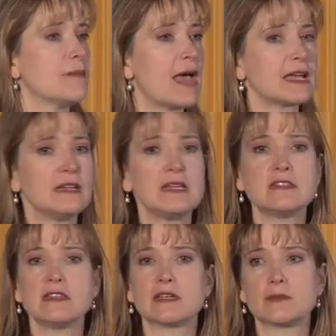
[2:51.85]

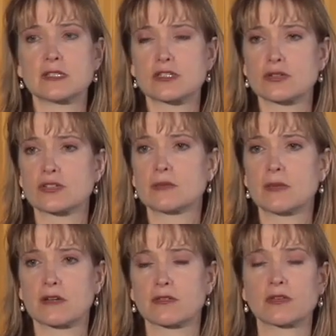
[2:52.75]
magnesium and certain
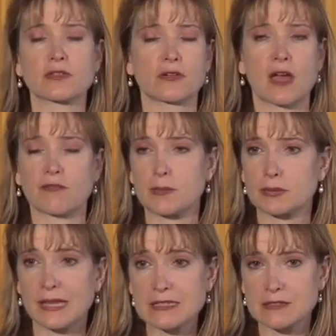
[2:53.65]
minerals are not
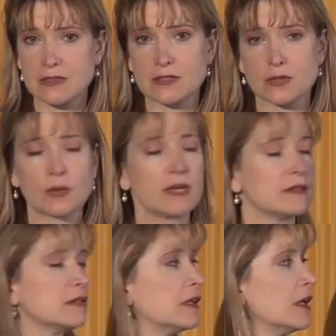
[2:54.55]
replaced to the
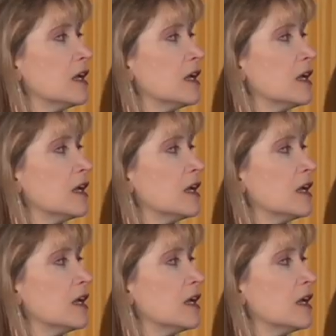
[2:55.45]
soil.